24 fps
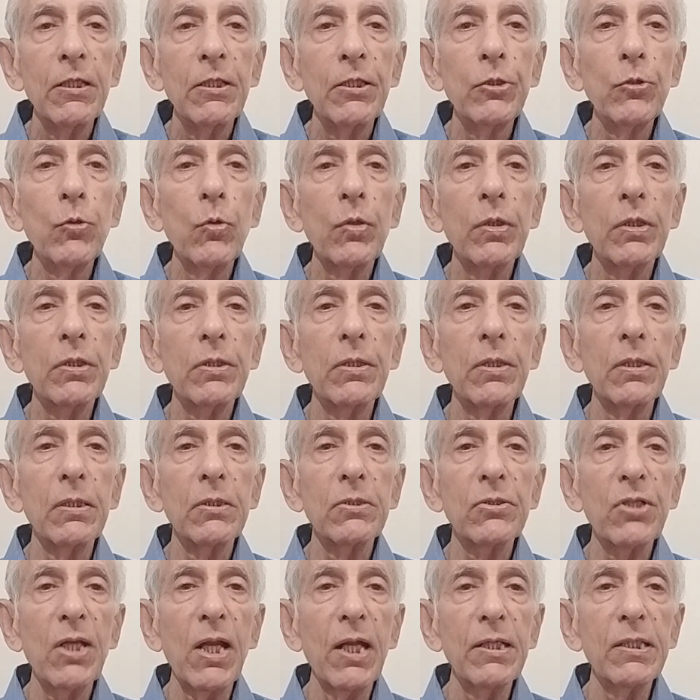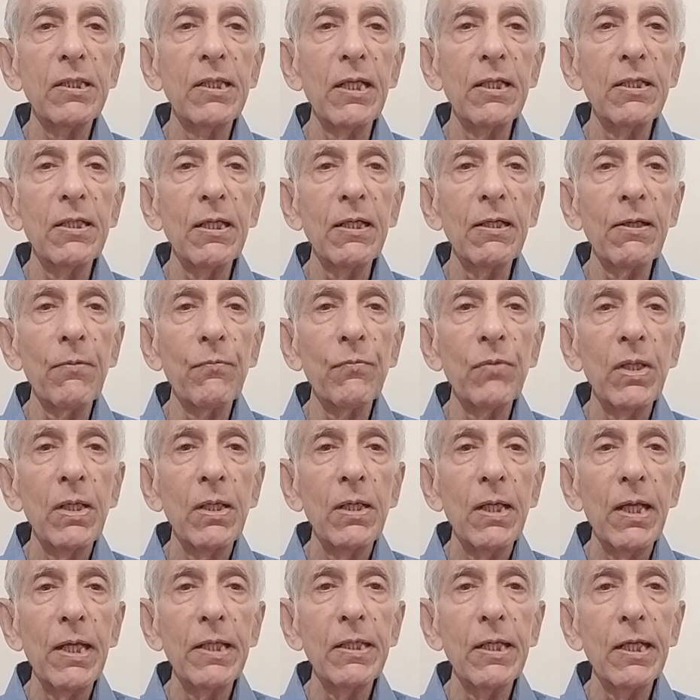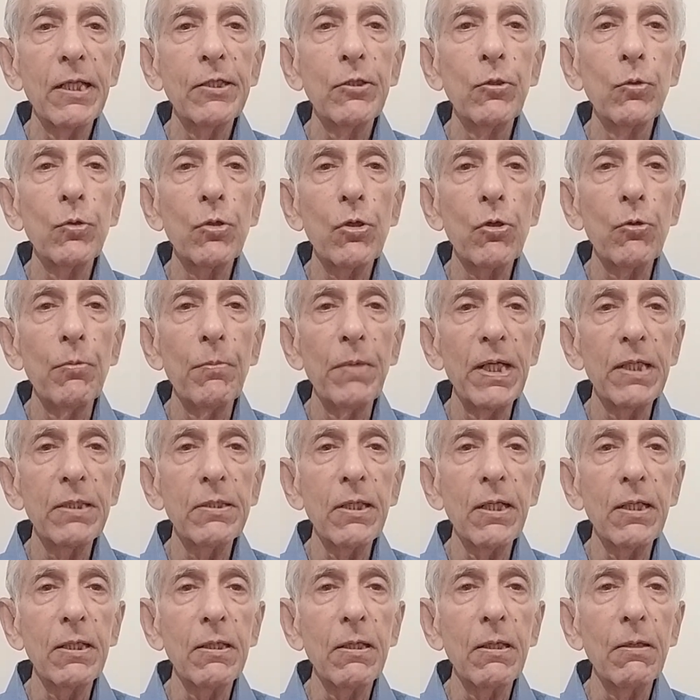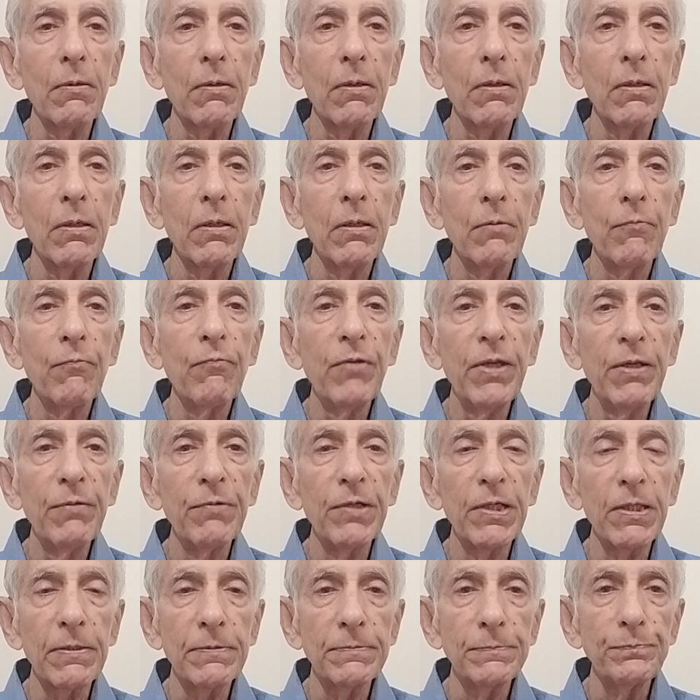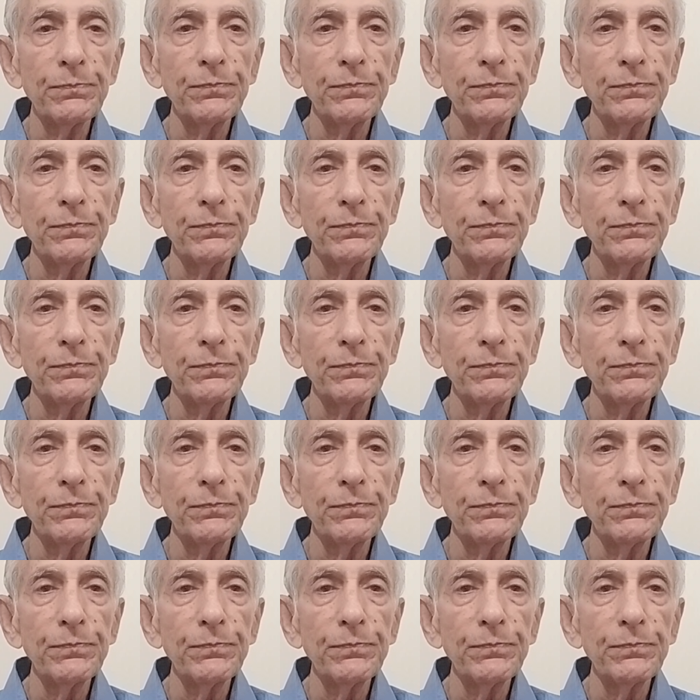you start getting an acute rheumatic fever.